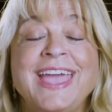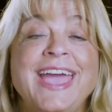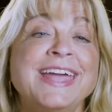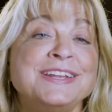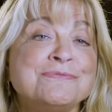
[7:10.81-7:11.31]

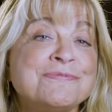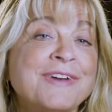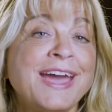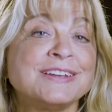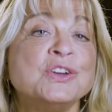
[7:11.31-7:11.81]
And in
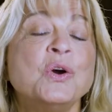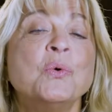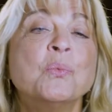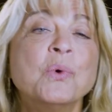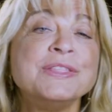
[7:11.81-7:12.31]
fact,
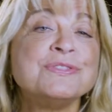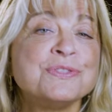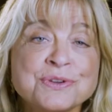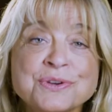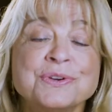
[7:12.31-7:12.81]

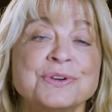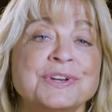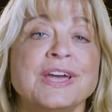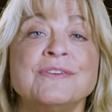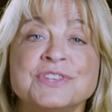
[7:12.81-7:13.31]
1/3
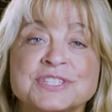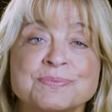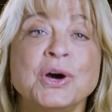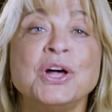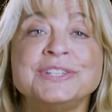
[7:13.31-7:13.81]
of the
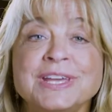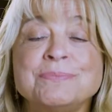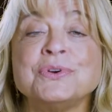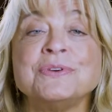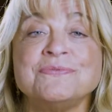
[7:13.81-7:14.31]
small
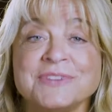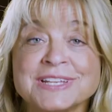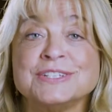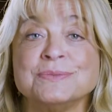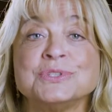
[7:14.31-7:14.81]
number of
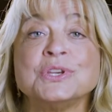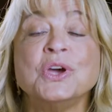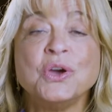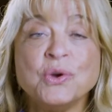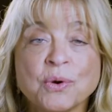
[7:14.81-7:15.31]
victims
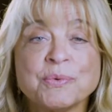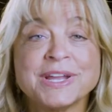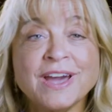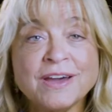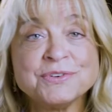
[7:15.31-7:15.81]
who are
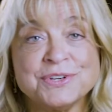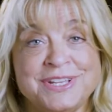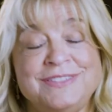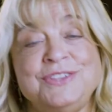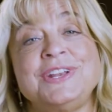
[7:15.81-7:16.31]
recovered
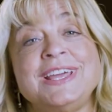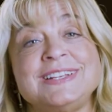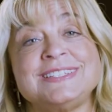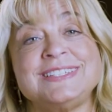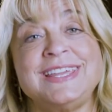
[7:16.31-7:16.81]
in the
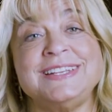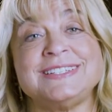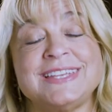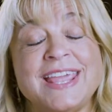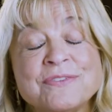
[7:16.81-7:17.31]
United
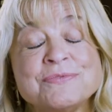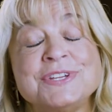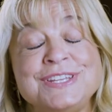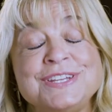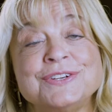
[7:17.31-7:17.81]
States every
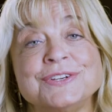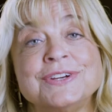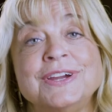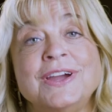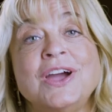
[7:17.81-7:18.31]
year
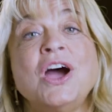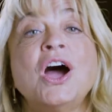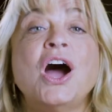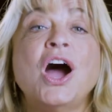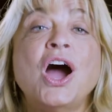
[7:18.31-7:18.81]

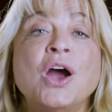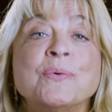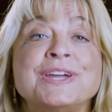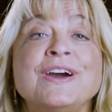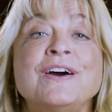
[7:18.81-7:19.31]
are
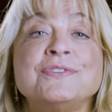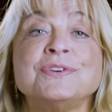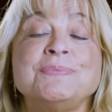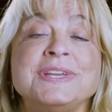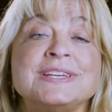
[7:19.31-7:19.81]

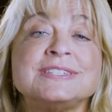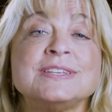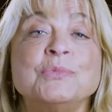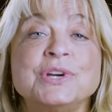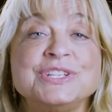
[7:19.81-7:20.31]
recovered because
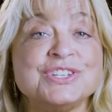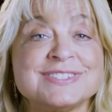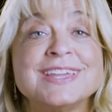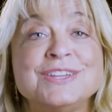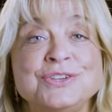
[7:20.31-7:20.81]
someone
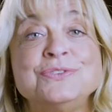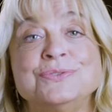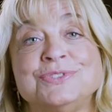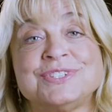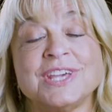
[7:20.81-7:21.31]
just like
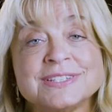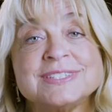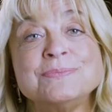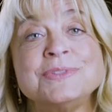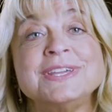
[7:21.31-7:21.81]
you saw
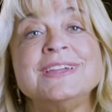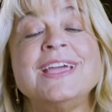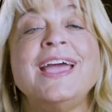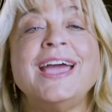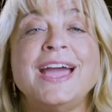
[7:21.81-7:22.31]
something
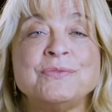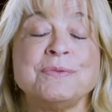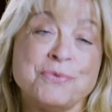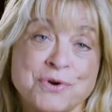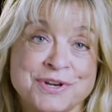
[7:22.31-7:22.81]
and
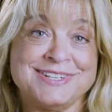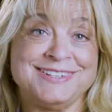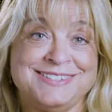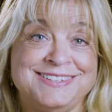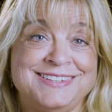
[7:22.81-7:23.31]
reported it.